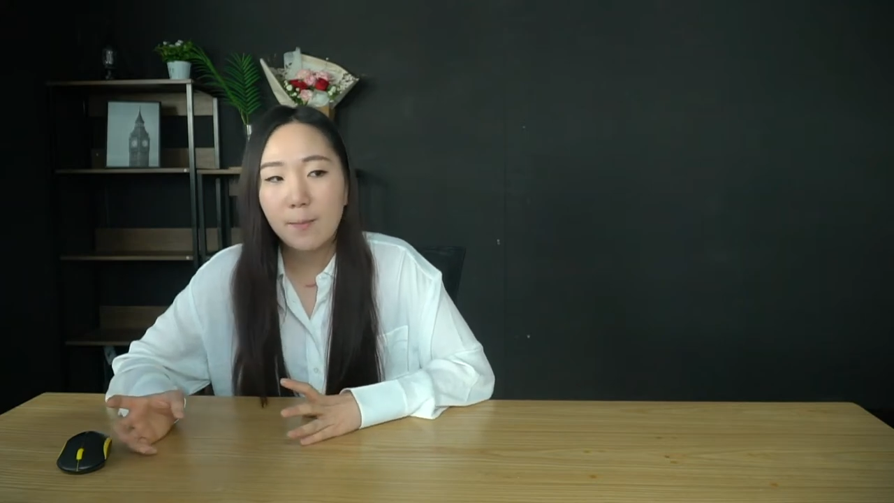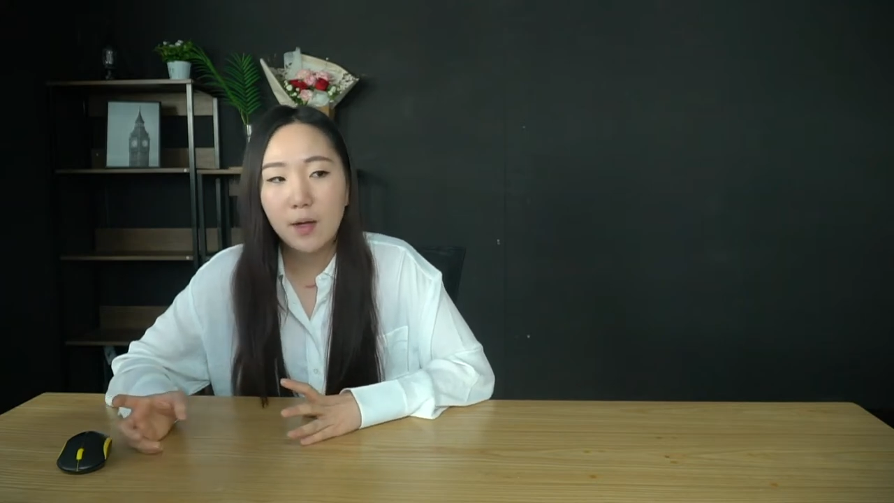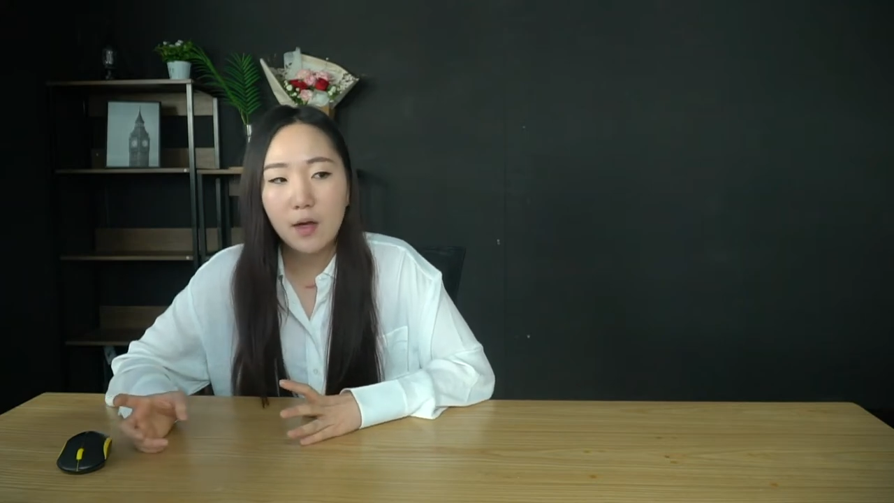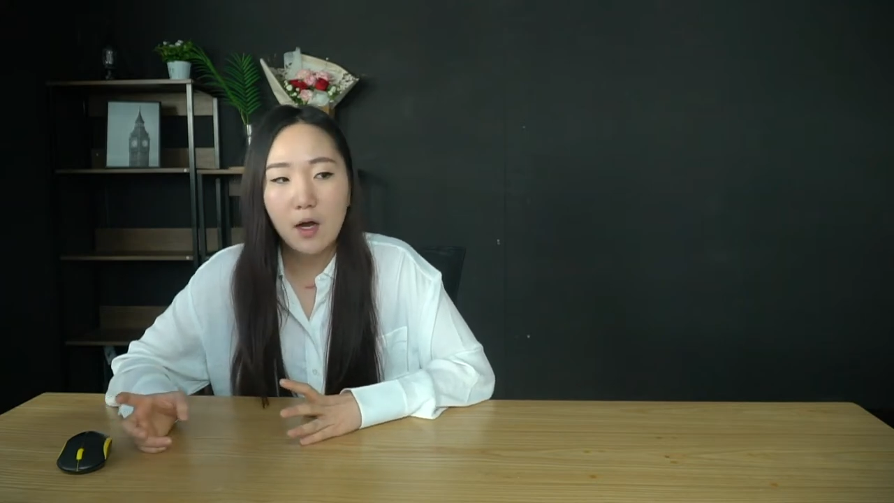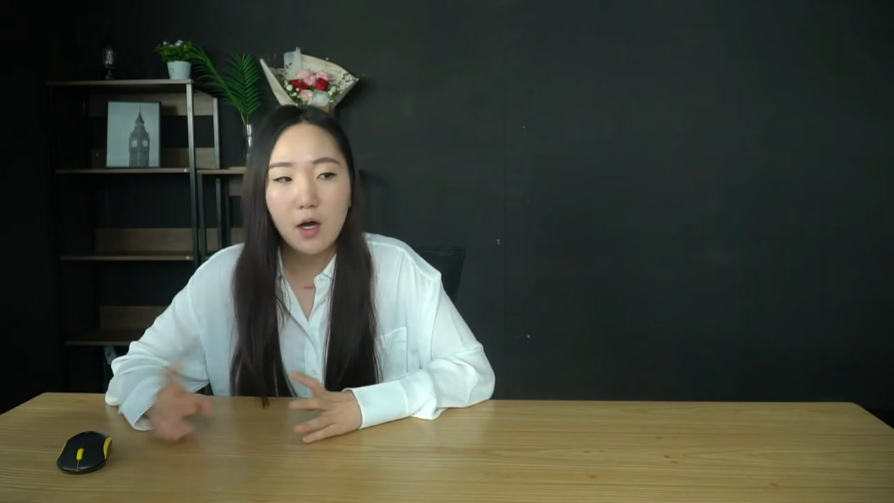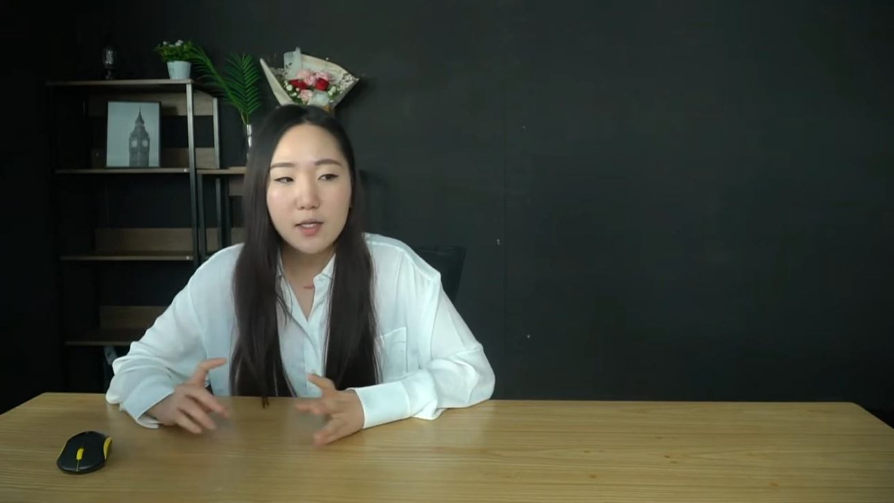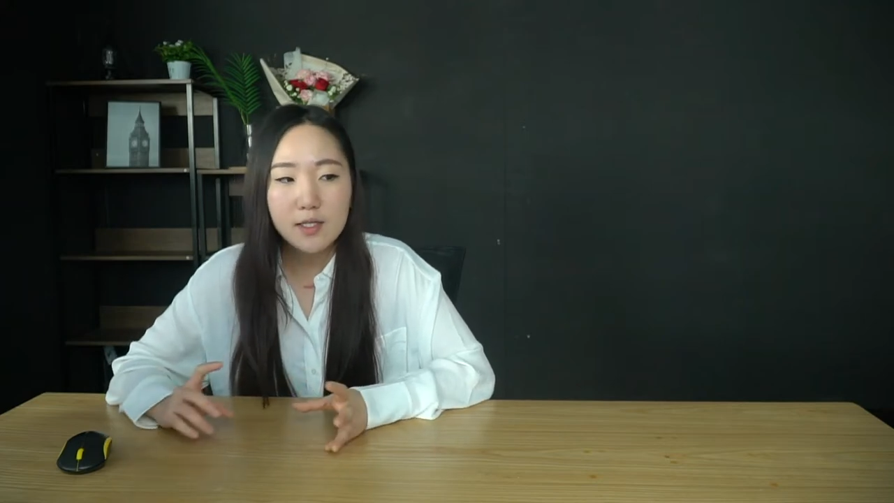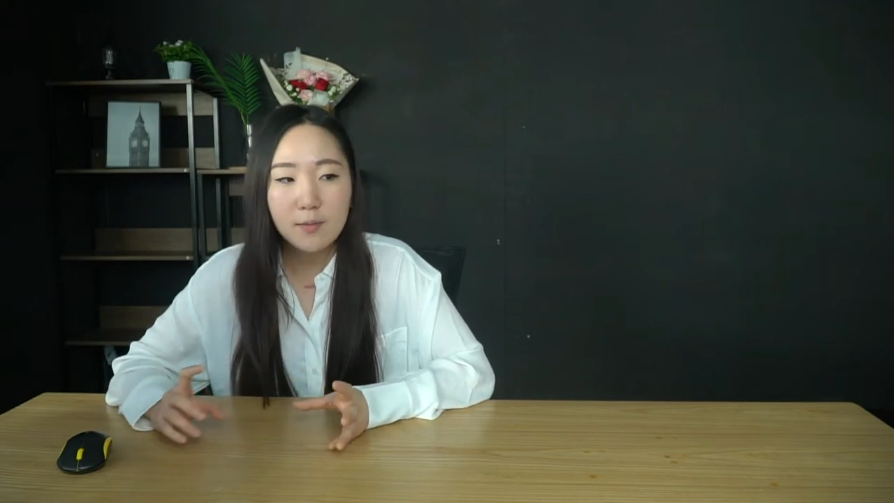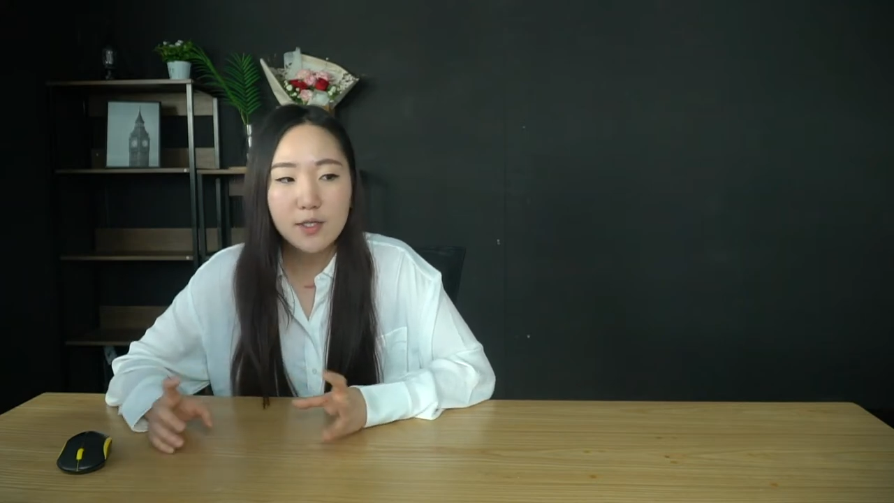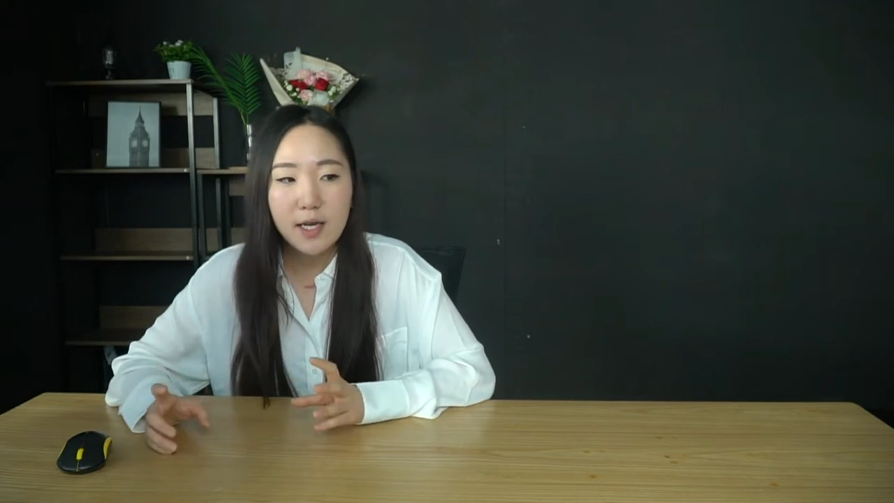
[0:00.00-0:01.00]
but hard
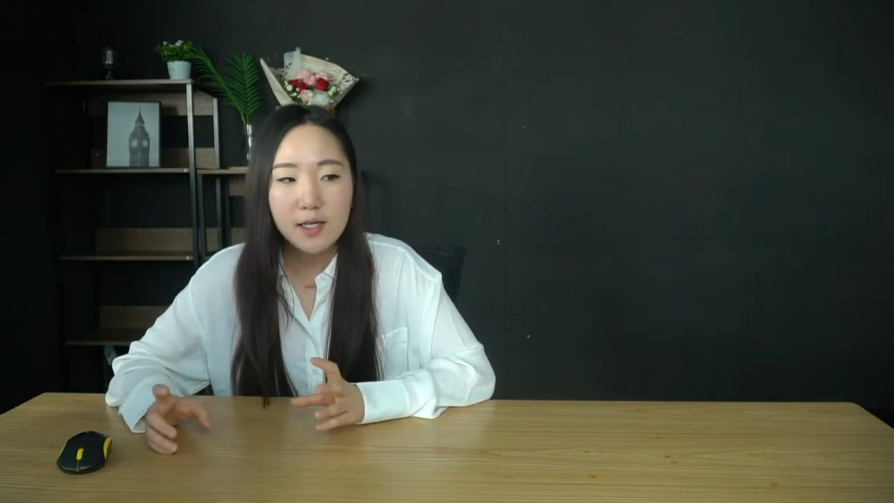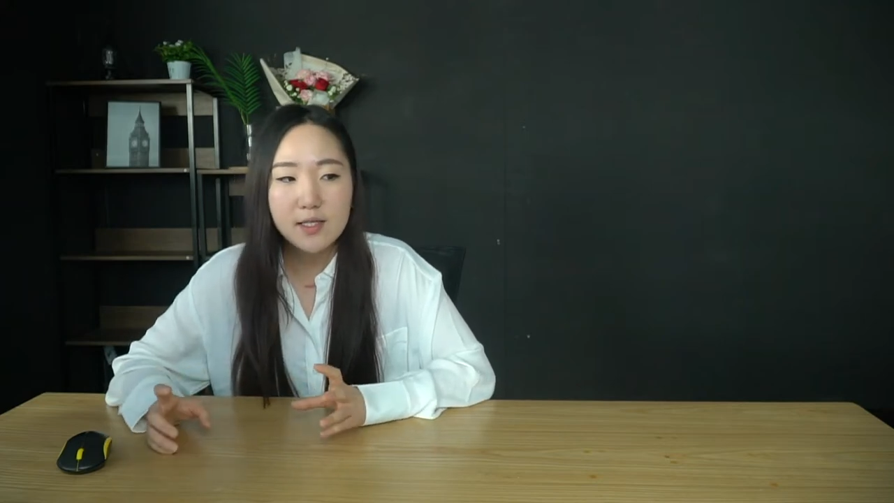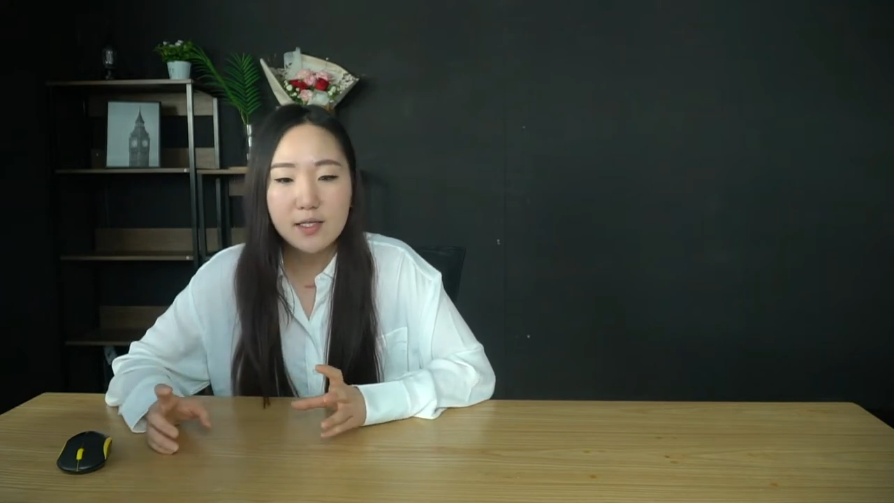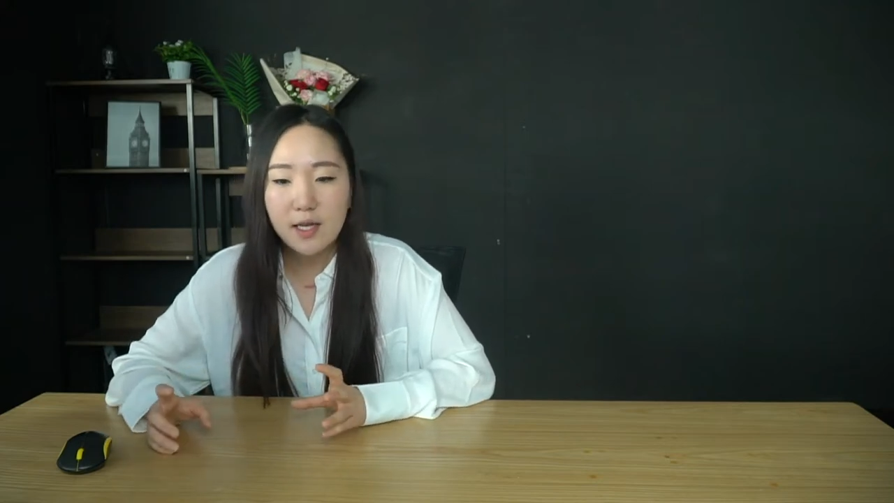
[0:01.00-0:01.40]
subjects